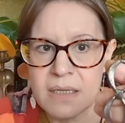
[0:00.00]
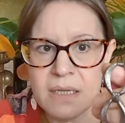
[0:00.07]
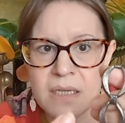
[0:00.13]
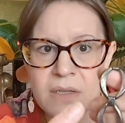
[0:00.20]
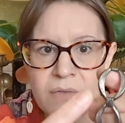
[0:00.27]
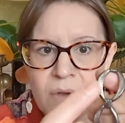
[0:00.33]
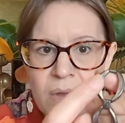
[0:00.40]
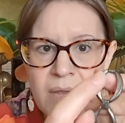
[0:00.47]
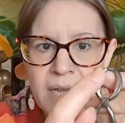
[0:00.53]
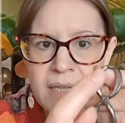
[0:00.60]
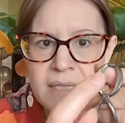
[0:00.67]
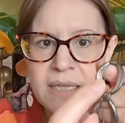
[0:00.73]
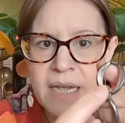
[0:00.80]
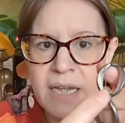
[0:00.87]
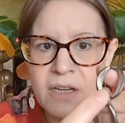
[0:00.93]
These have got like
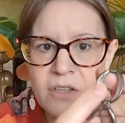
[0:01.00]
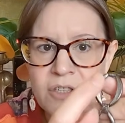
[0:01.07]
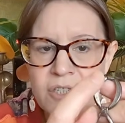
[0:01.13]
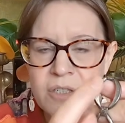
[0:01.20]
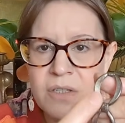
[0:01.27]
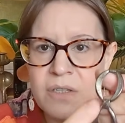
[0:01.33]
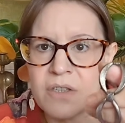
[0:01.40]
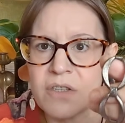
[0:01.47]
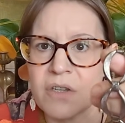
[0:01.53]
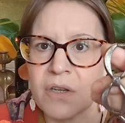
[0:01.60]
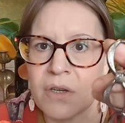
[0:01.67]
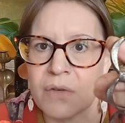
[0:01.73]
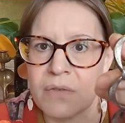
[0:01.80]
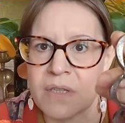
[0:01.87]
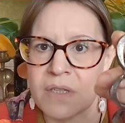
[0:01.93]
textured
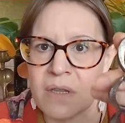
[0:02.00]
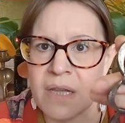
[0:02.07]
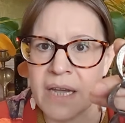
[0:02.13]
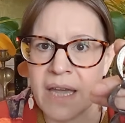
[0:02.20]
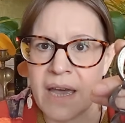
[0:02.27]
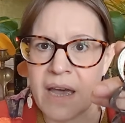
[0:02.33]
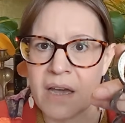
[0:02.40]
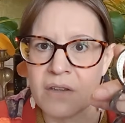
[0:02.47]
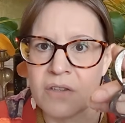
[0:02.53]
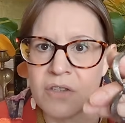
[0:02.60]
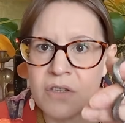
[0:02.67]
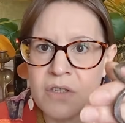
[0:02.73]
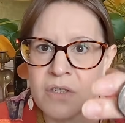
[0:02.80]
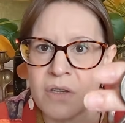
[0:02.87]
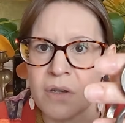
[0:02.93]
surface on, like a hatched
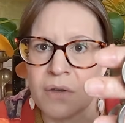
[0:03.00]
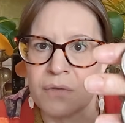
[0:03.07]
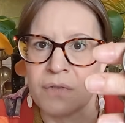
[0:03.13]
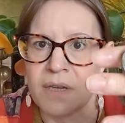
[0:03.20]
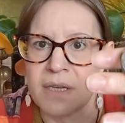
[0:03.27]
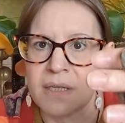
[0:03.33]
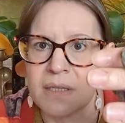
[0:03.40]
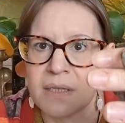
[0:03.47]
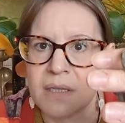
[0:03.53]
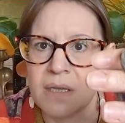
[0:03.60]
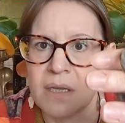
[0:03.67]
surface.